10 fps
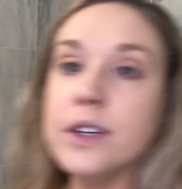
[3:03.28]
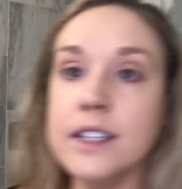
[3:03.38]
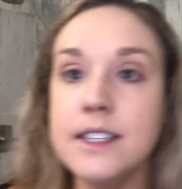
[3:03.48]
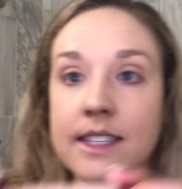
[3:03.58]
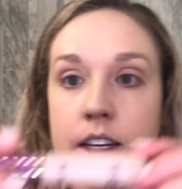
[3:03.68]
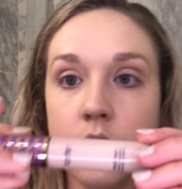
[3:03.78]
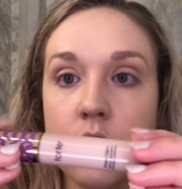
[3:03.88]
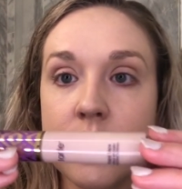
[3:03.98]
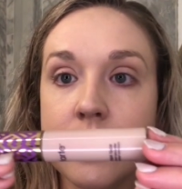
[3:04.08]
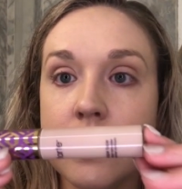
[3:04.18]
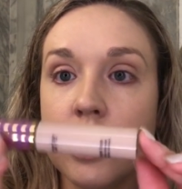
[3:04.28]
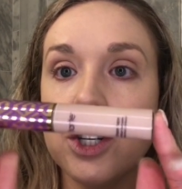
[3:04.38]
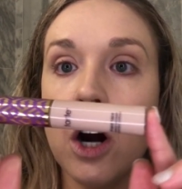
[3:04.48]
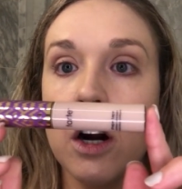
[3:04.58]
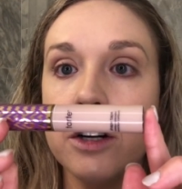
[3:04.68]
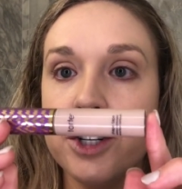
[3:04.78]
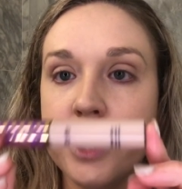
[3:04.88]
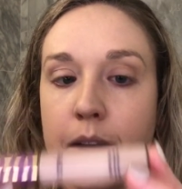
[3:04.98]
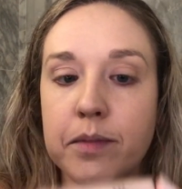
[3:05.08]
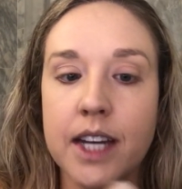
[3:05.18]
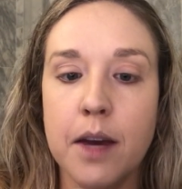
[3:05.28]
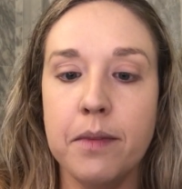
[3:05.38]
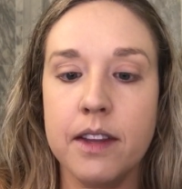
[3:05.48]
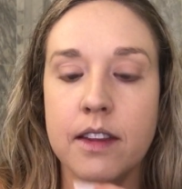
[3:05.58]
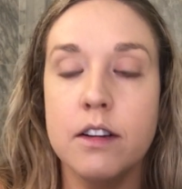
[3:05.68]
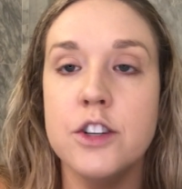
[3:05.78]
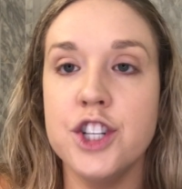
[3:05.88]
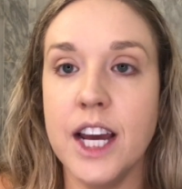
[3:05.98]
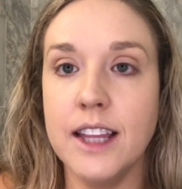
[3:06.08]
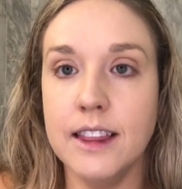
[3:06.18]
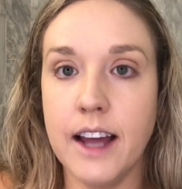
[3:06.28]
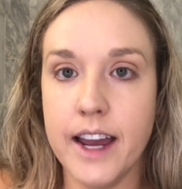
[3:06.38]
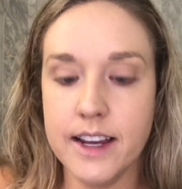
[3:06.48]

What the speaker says: concealer. This is the Tarte Shape Tape in the shade Light.